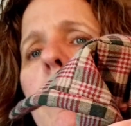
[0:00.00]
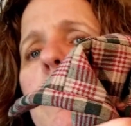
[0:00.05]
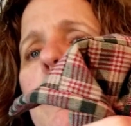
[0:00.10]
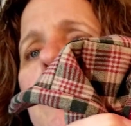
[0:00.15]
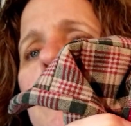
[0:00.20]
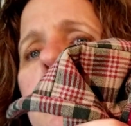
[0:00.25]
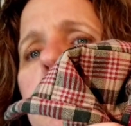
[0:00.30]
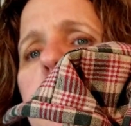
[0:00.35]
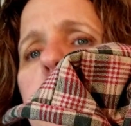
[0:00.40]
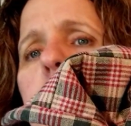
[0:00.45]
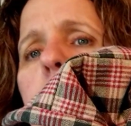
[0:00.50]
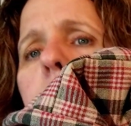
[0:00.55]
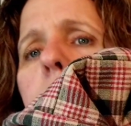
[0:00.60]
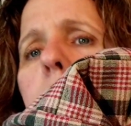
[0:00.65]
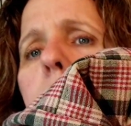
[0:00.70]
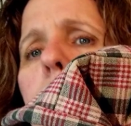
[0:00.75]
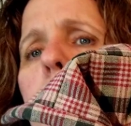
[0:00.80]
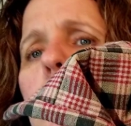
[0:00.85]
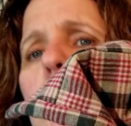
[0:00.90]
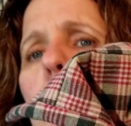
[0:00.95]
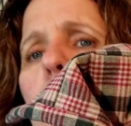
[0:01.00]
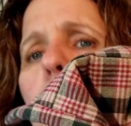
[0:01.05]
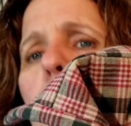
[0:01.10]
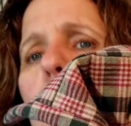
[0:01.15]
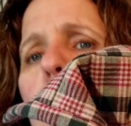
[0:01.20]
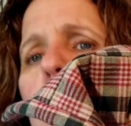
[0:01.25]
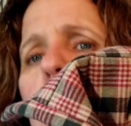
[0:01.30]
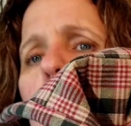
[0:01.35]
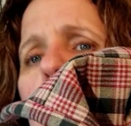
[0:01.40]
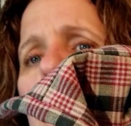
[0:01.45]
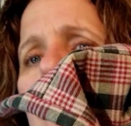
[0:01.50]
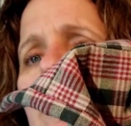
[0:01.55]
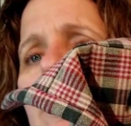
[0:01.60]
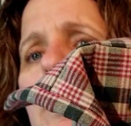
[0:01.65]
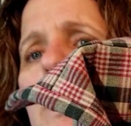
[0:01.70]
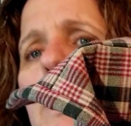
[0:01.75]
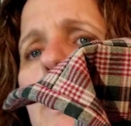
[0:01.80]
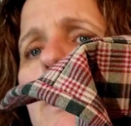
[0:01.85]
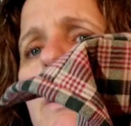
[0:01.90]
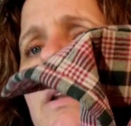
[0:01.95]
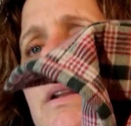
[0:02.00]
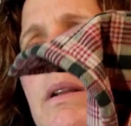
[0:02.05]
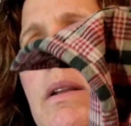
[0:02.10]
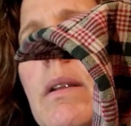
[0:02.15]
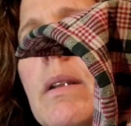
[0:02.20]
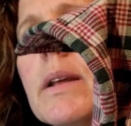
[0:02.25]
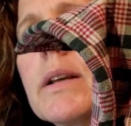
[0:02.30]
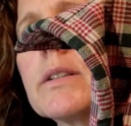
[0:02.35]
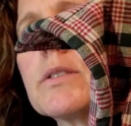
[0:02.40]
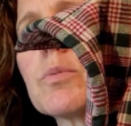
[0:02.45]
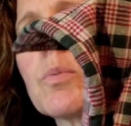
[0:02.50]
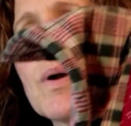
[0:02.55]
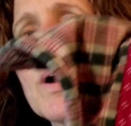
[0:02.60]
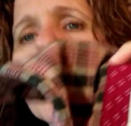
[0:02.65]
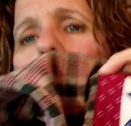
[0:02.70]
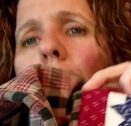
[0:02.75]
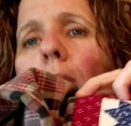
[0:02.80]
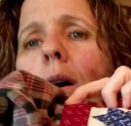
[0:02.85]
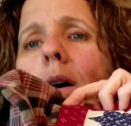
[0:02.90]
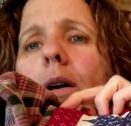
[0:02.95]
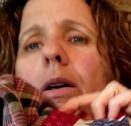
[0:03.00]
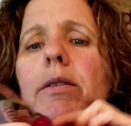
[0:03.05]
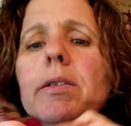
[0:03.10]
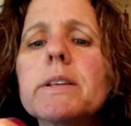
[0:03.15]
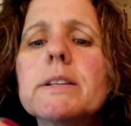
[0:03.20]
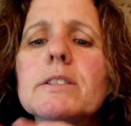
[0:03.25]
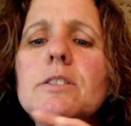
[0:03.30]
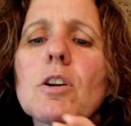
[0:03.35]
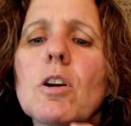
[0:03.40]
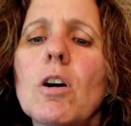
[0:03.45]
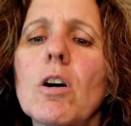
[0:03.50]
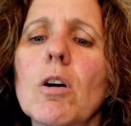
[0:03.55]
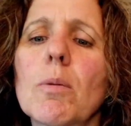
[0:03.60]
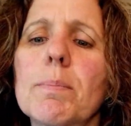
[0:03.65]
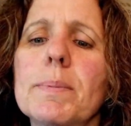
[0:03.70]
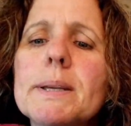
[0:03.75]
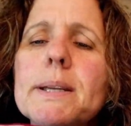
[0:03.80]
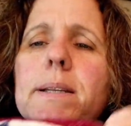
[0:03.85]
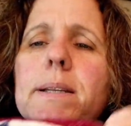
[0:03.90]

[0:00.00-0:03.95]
this middle border in as well. These are all